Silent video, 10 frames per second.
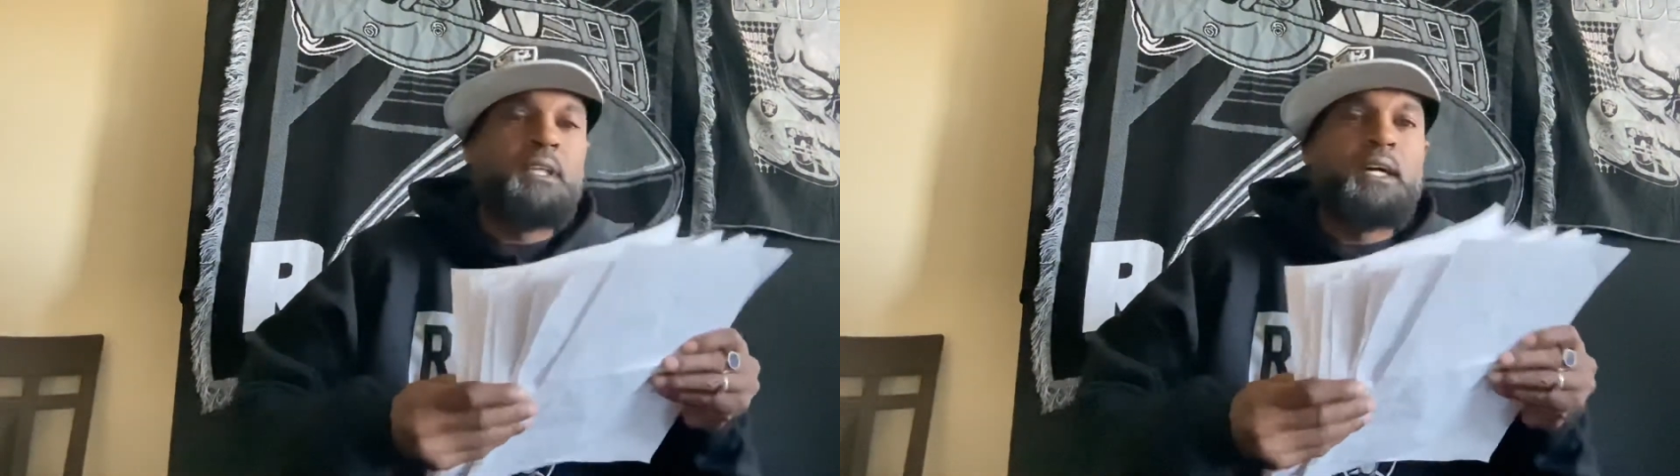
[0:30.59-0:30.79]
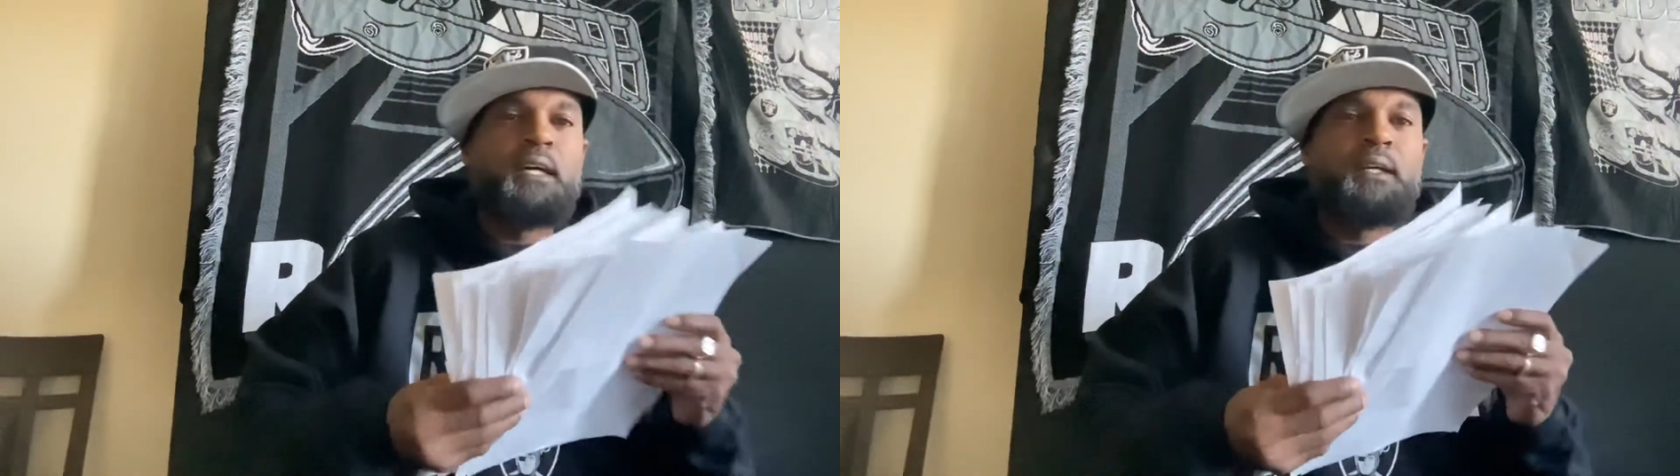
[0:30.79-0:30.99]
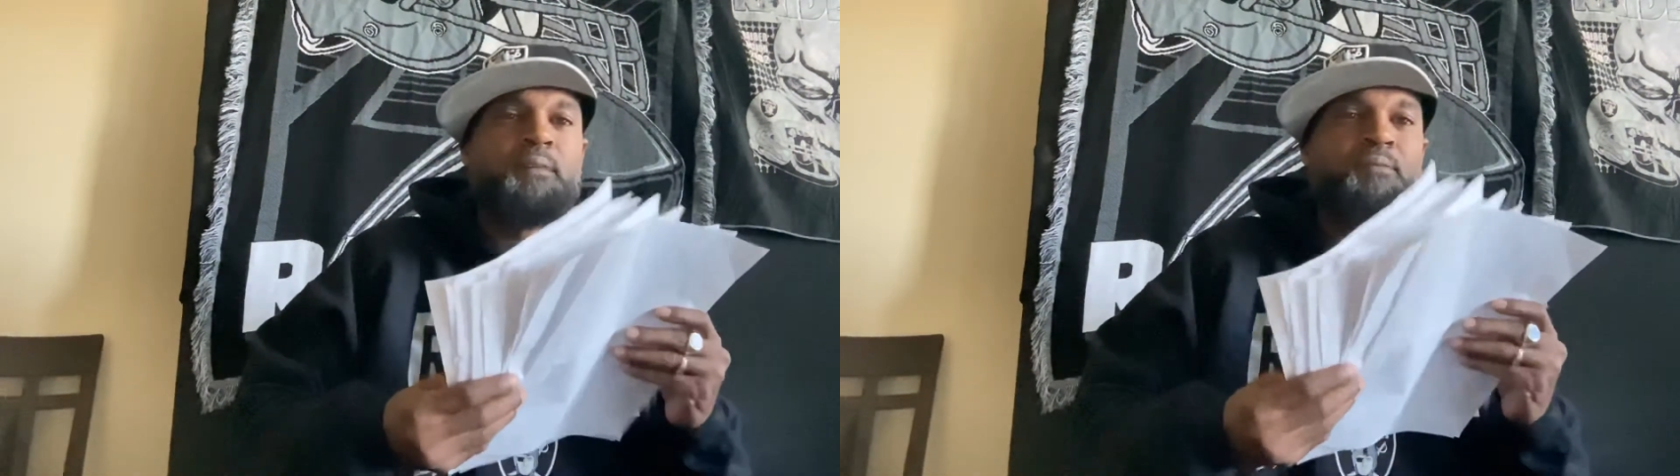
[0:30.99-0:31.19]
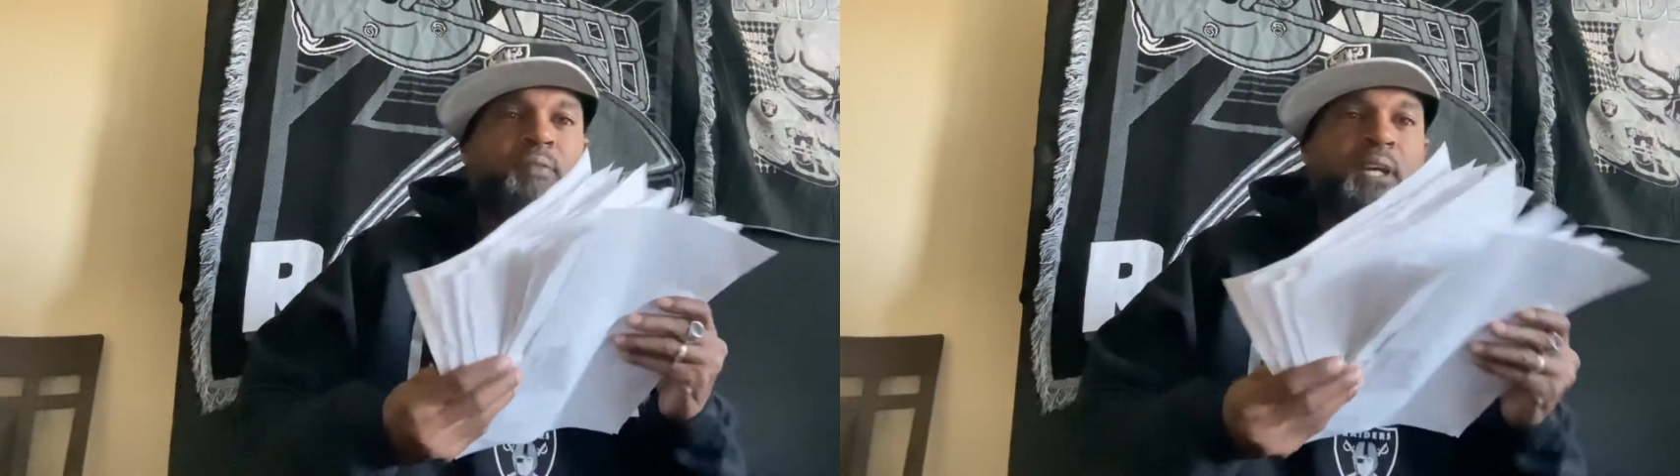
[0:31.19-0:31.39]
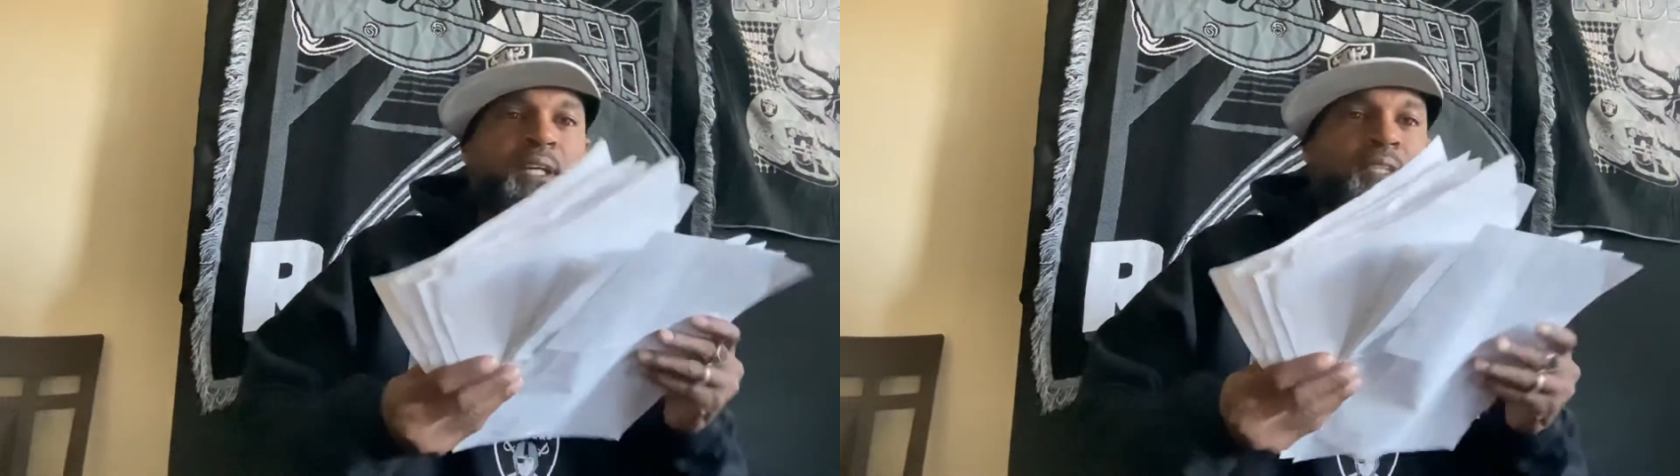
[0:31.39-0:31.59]
game
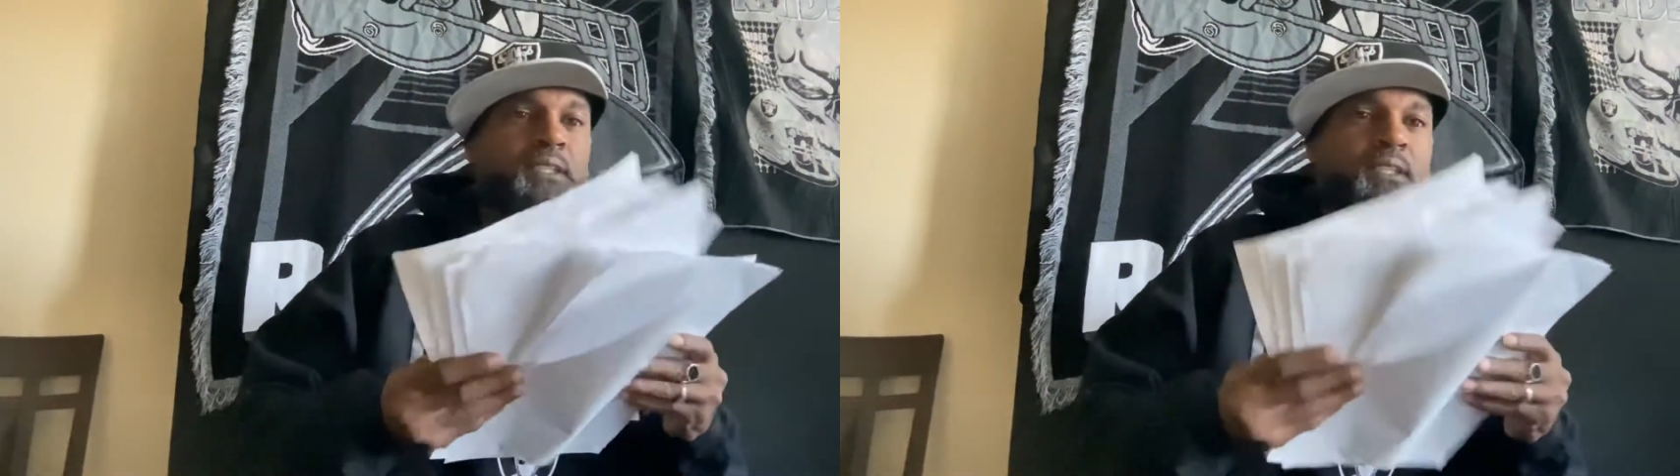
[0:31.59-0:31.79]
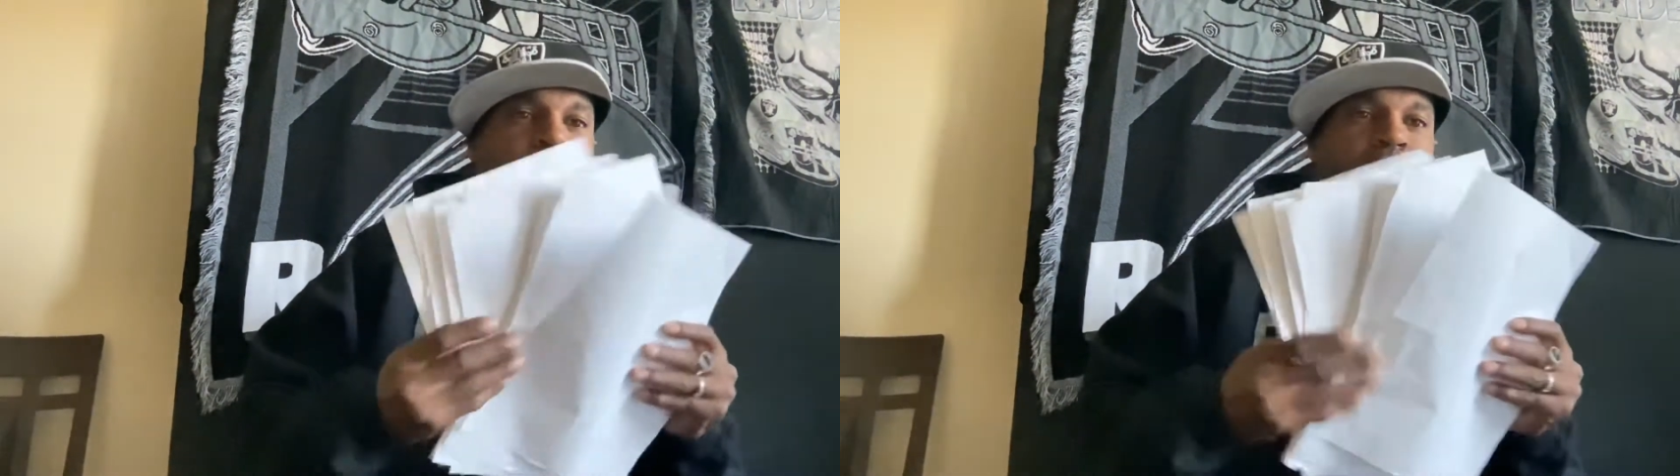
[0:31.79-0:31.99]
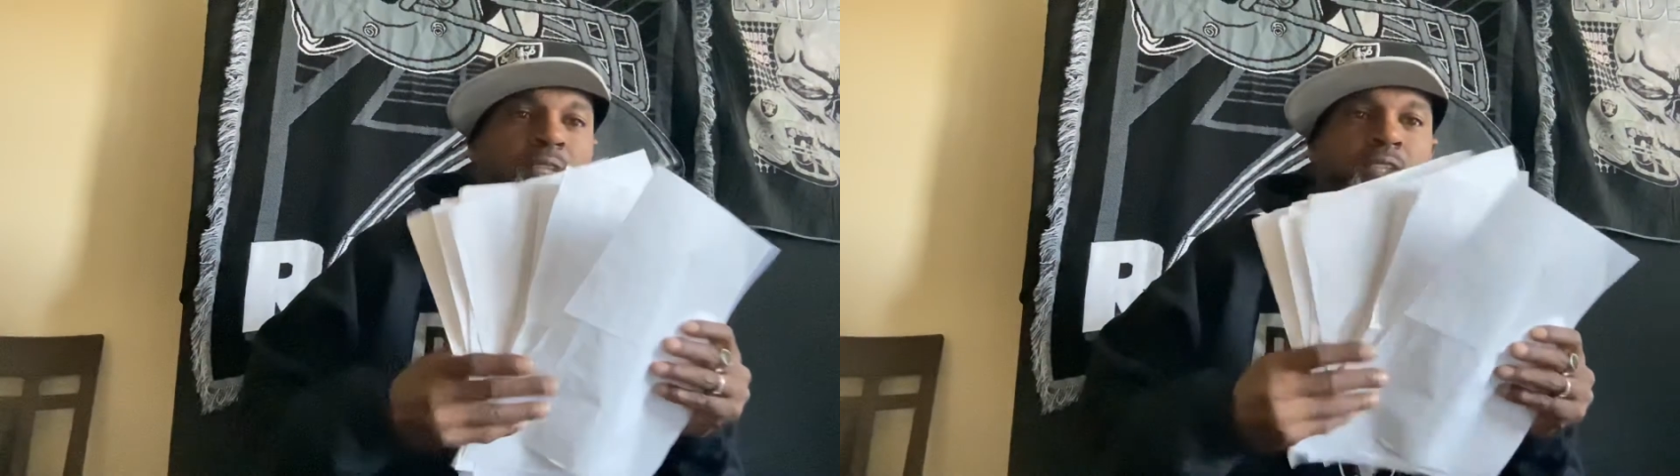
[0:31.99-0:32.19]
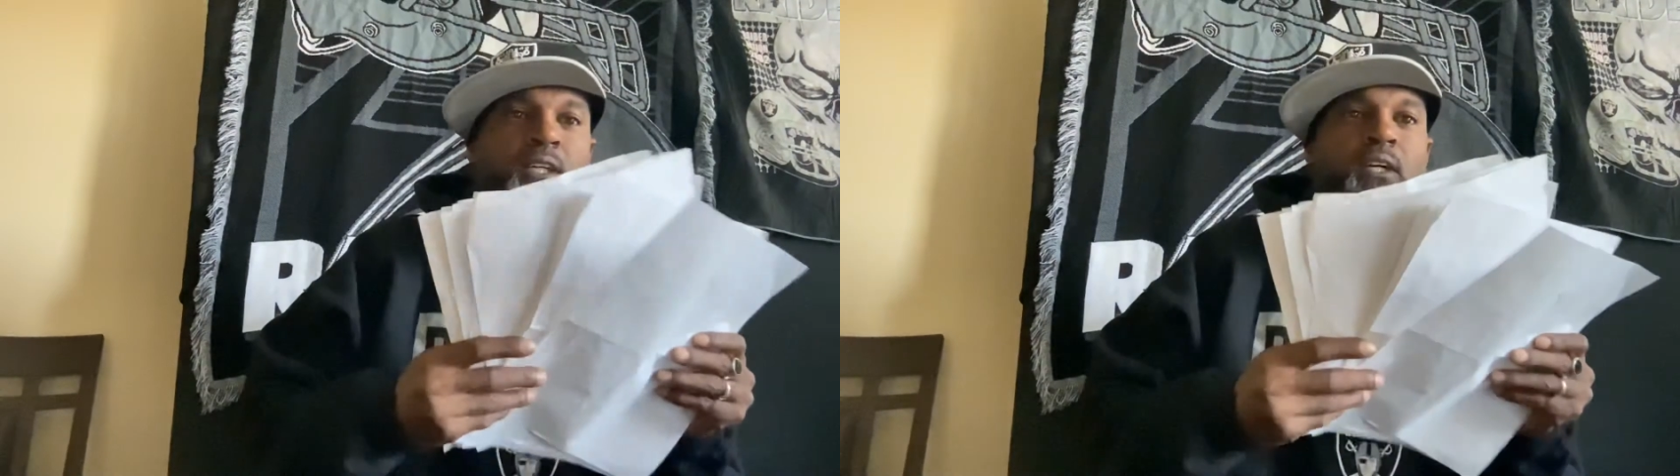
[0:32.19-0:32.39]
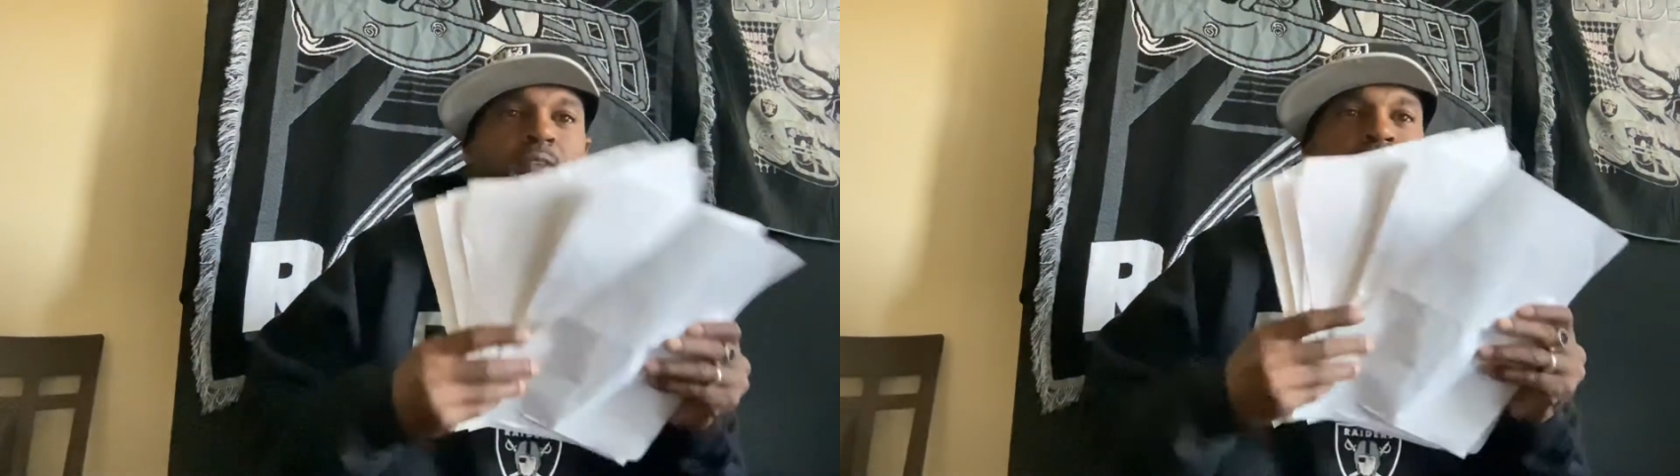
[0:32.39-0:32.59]
stats,
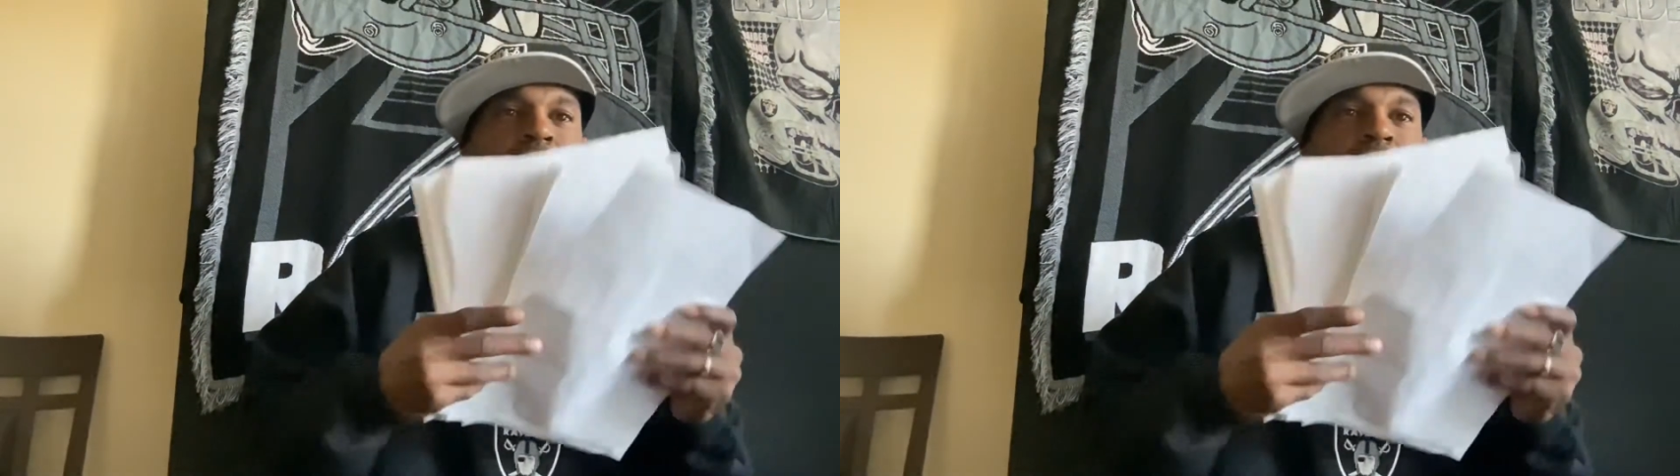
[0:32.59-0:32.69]
what